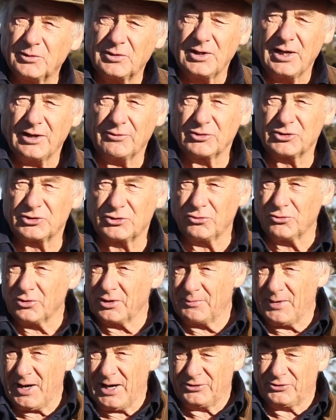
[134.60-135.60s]
Now
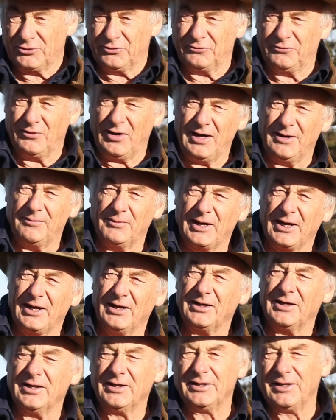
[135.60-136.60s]
restoring marginal
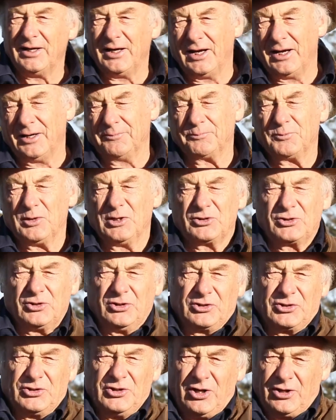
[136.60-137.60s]
farmland, um, it's,
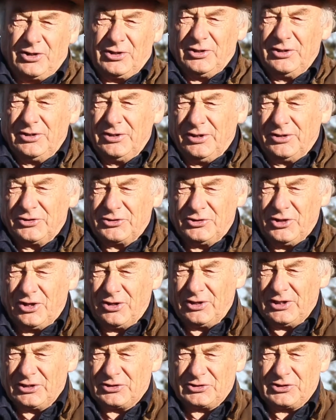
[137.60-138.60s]
it's, not, it's
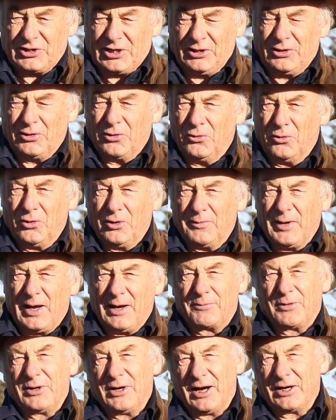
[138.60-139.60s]
not necessarily all
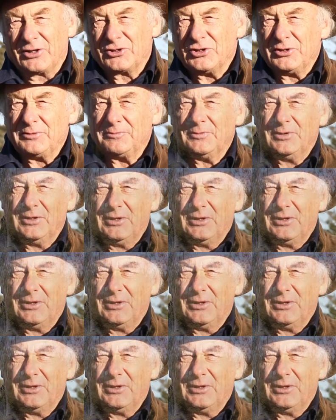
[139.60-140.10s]
about production.